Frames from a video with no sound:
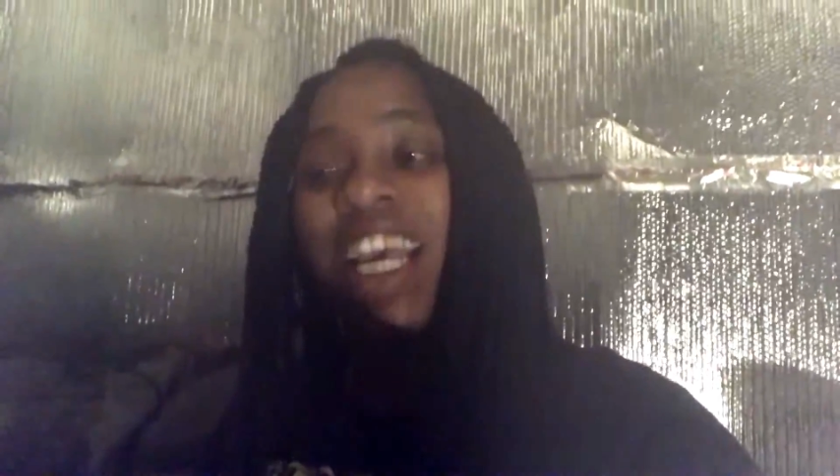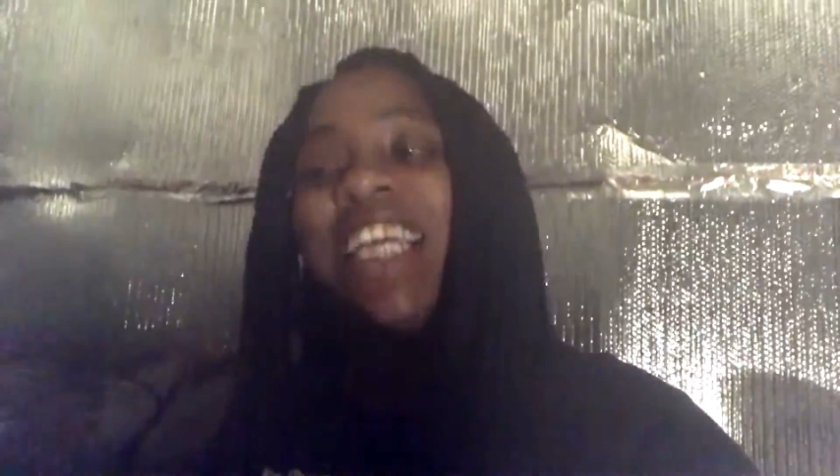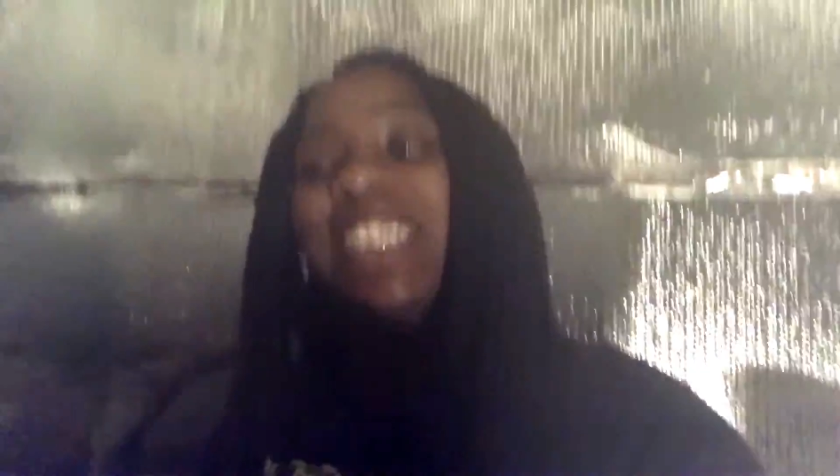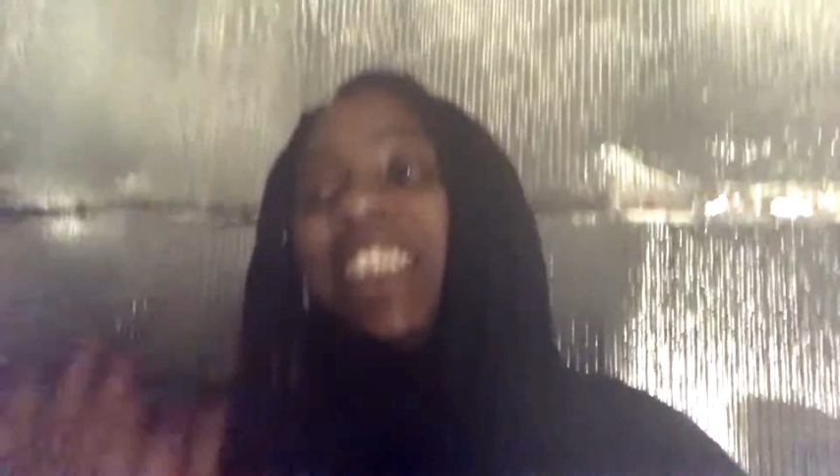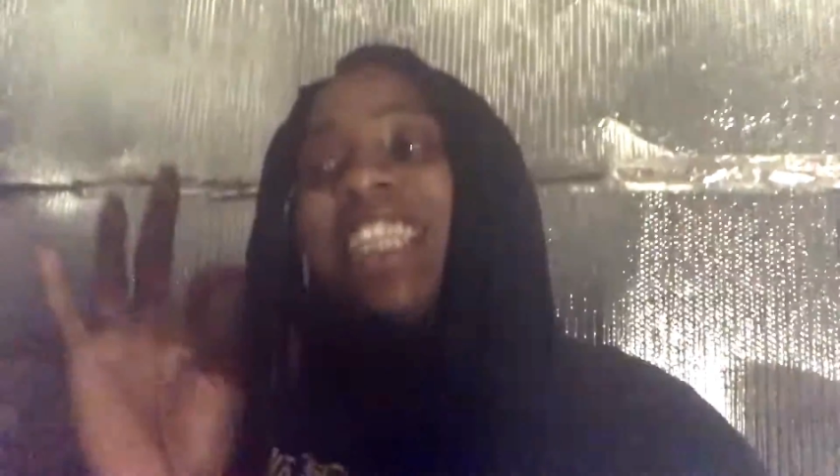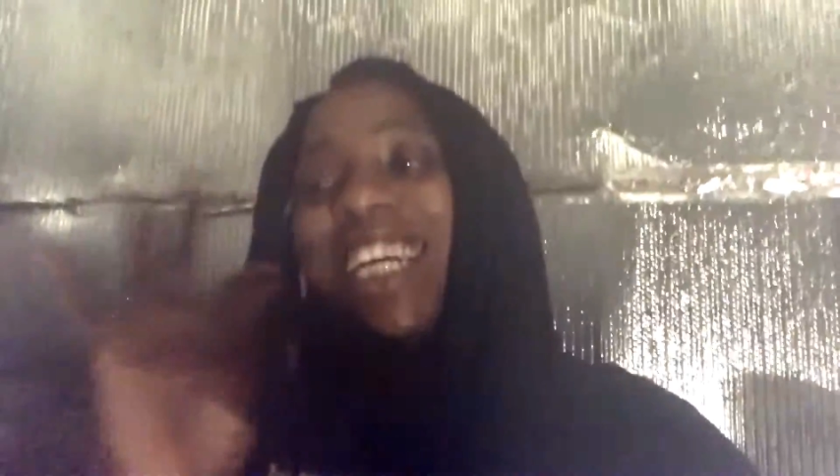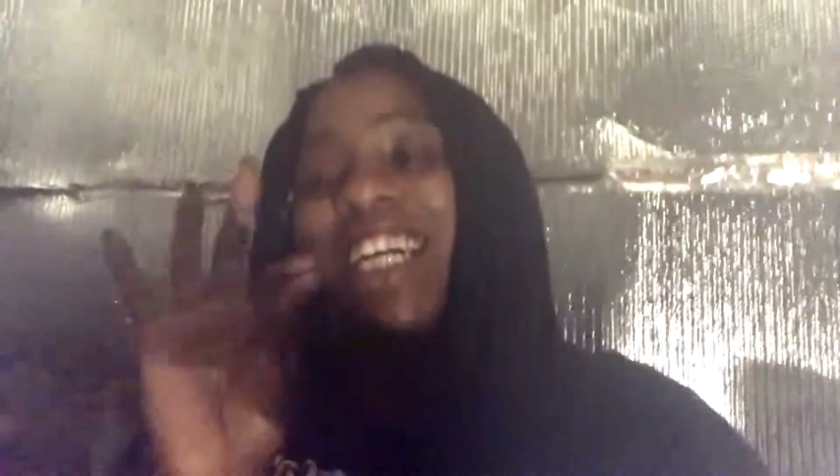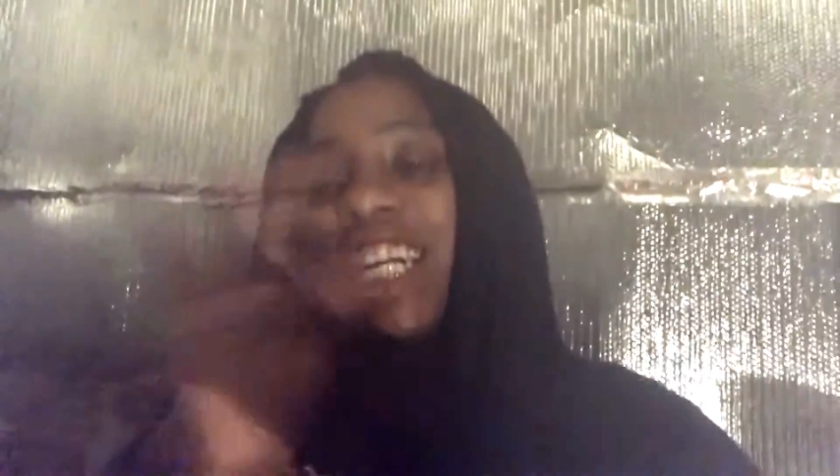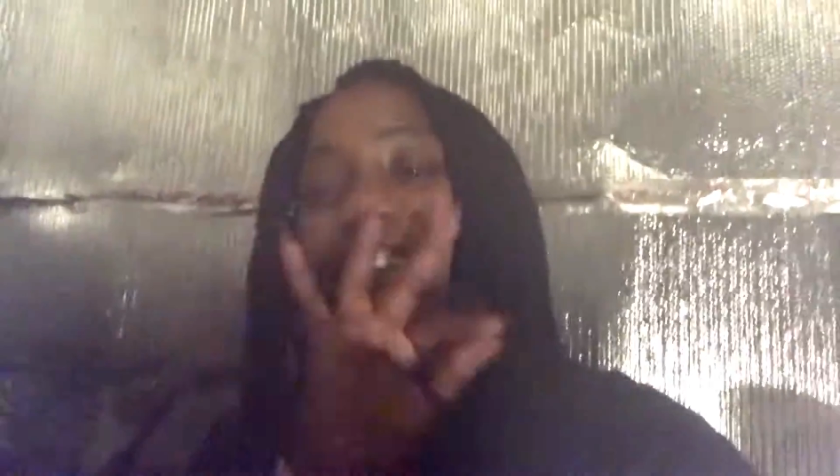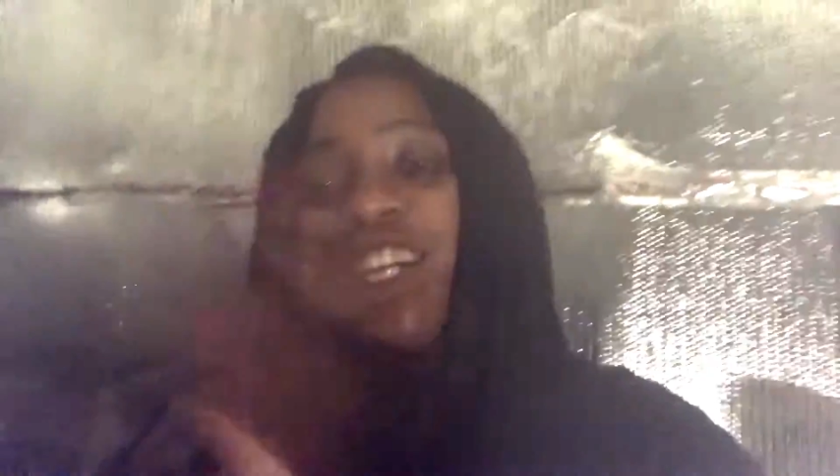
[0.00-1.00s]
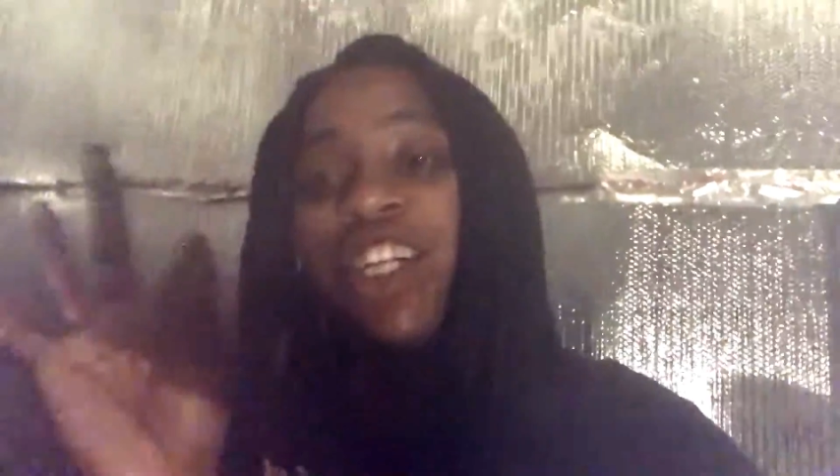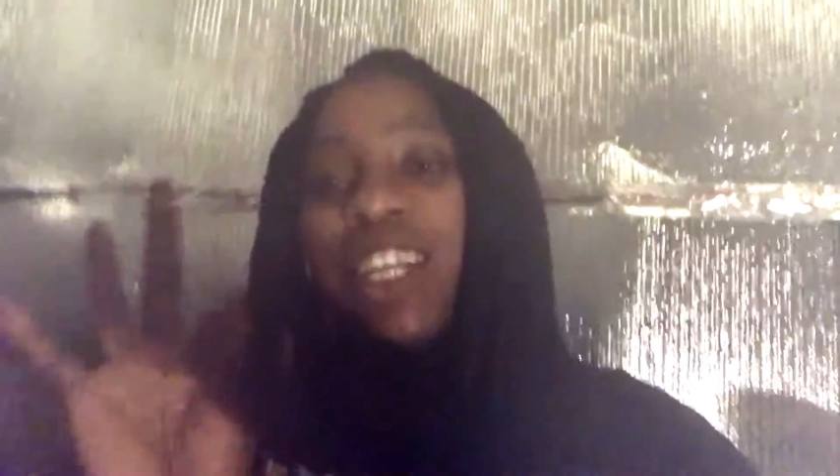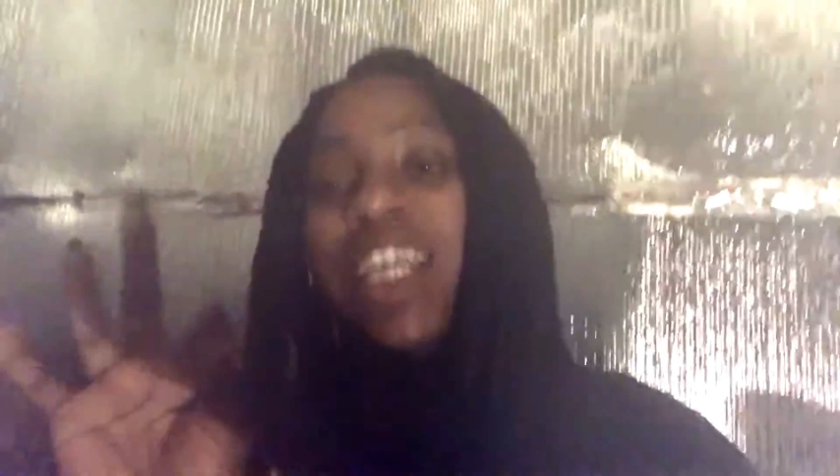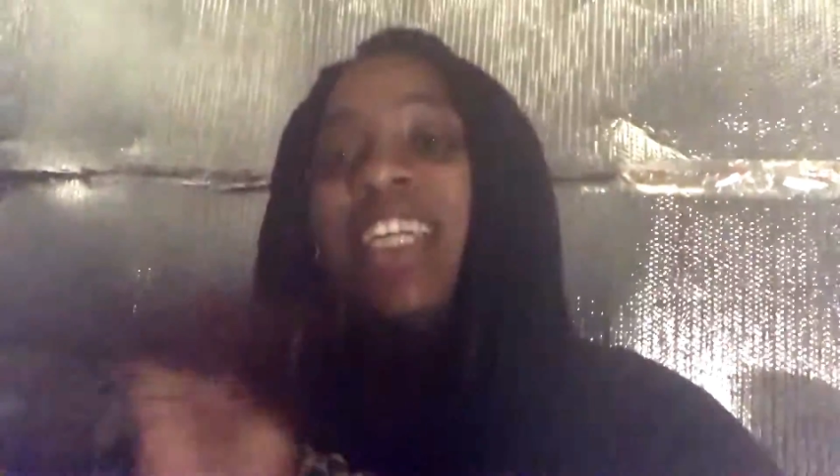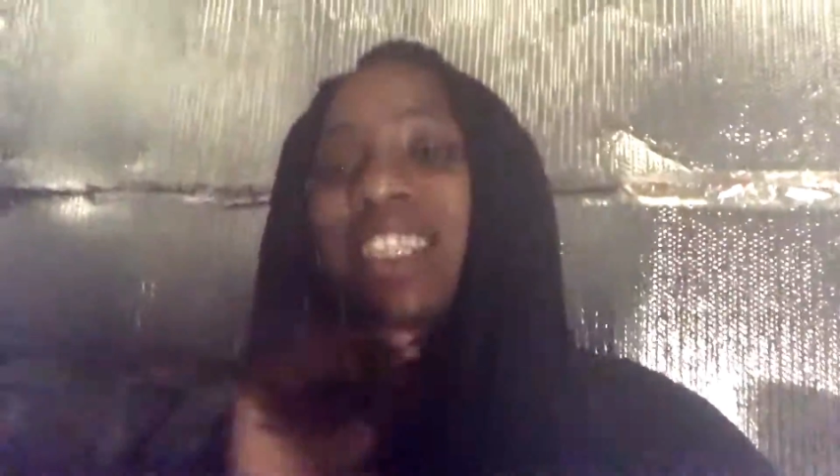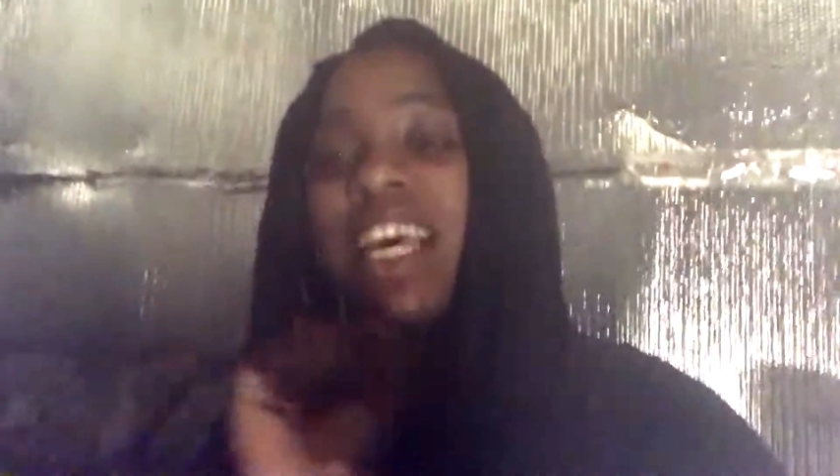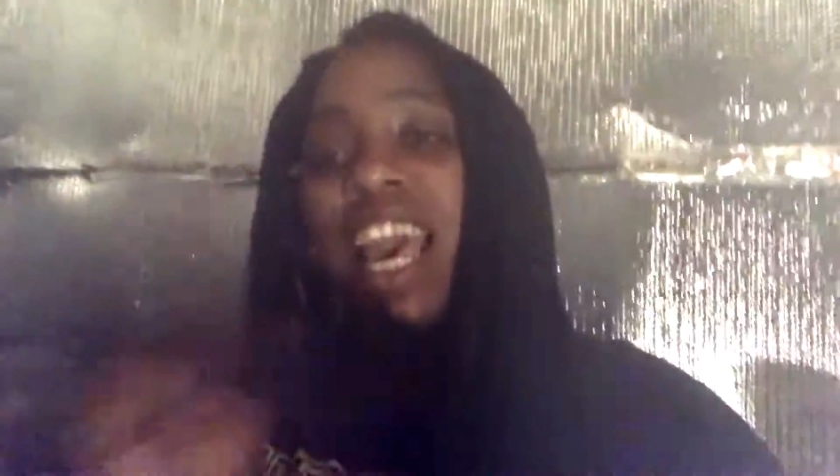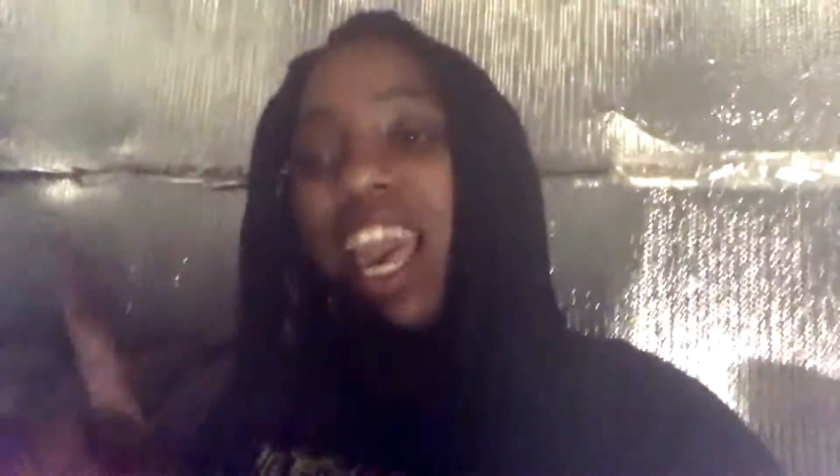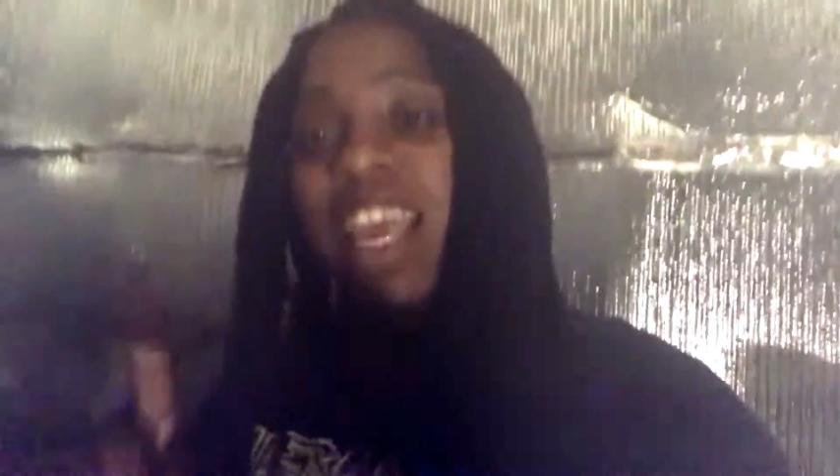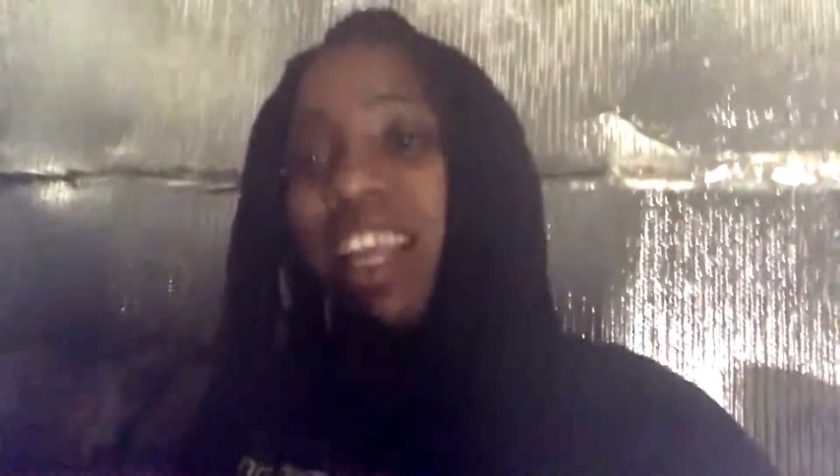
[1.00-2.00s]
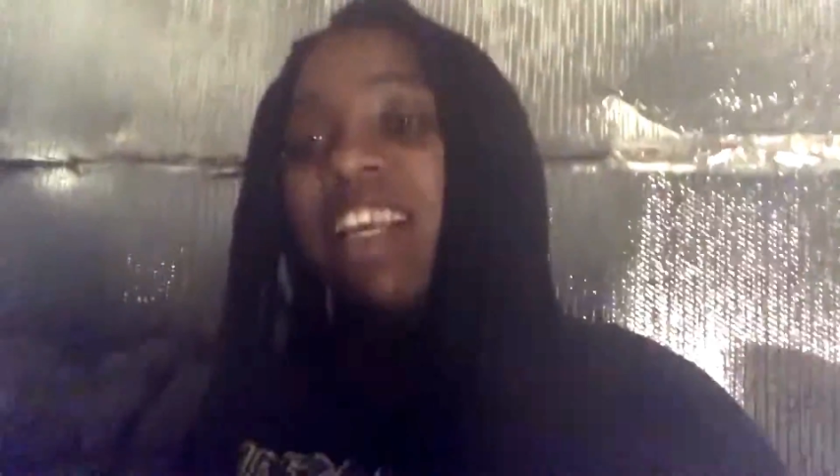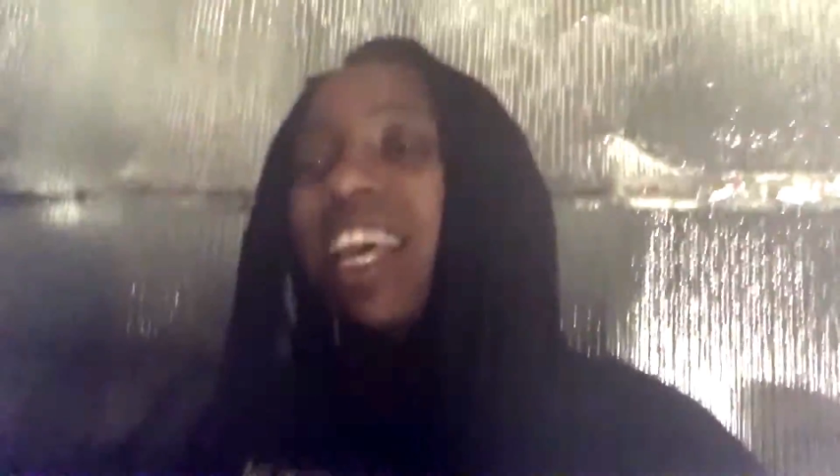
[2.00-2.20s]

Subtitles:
Is there a cure to hate?